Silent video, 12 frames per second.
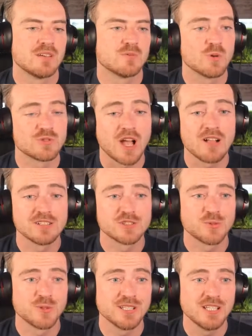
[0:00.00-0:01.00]
Rotala
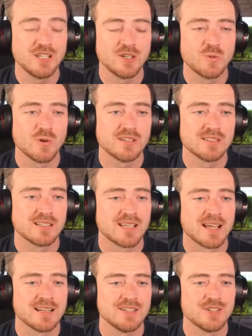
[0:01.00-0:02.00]
is a really good one to
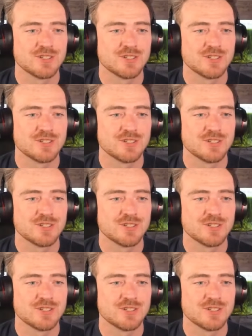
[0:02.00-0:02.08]
kind of